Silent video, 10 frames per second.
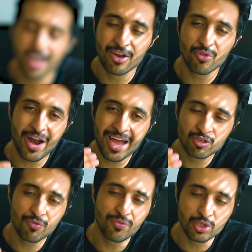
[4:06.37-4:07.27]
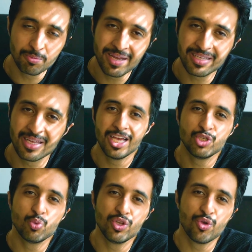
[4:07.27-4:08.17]
Another act of respect
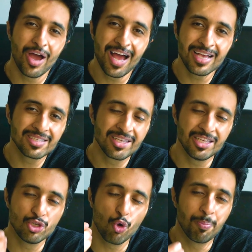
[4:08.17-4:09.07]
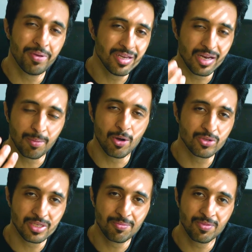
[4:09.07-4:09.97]
is when you ask his opinion
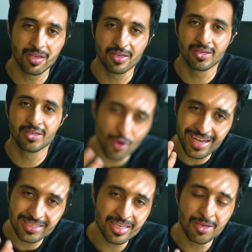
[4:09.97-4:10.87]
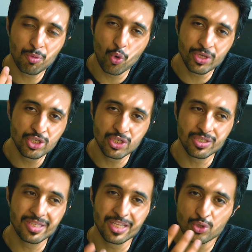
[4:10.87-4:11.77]
about something. If you ask him
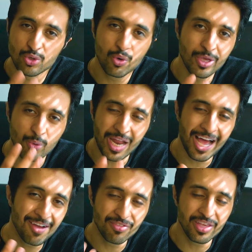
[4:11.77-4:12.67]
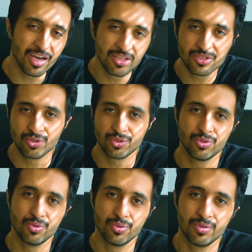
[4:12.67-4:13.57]
questions that you know he will have the answers
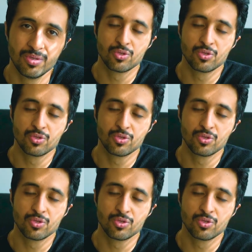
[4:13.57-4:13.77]
to.